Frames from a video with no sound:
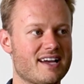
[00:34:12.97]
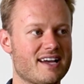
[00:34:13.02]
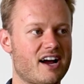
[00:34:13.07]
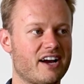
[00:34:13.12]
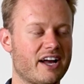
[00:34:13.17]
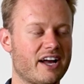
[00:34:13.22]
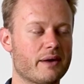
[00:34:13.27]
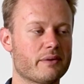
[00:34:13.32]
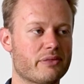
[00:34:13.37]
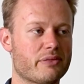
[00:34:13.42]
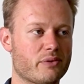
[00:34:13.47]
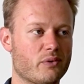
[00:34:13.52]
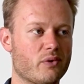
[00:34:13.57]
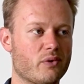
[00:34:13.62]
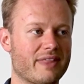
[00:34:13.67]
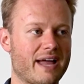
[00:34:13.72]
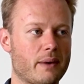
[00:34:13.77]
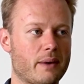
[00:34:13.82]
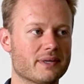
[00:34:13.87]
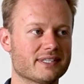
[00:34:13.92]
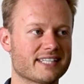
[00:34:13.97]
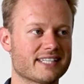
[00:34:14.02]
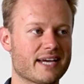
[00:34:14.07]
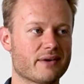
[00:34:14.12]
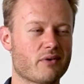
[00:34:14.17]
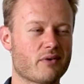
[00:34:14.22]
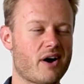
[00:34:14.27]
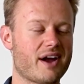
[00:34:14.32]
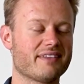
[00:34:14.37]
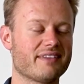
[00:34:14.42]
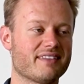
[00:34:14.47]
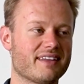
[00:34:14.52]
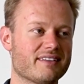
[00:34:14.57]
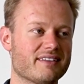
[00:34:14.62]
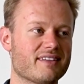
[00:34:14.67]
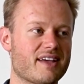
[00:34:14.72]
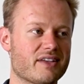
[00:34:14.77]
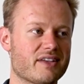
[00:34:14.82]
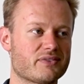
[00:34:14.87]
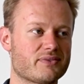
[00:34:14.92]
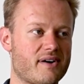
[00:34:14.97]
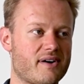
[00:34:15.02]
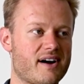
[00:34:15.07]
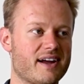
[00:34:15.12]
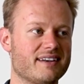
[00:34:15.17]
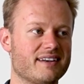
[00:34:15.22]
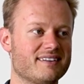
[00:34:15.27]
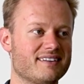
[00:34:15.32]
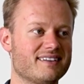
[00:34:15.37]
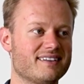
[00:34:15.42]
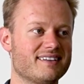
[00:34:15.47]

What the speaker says: And I thought that was it, right? That's fine.